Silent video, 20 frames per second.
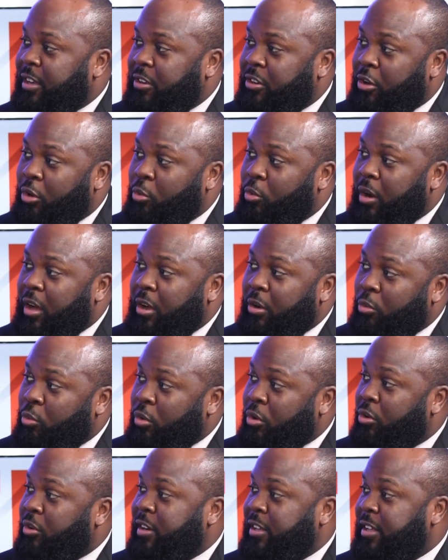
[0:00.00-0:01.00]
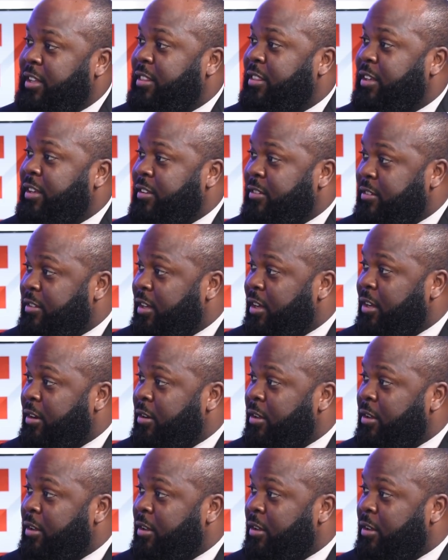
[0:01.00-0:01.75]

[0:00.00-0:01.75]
you know what, we're going to get things done.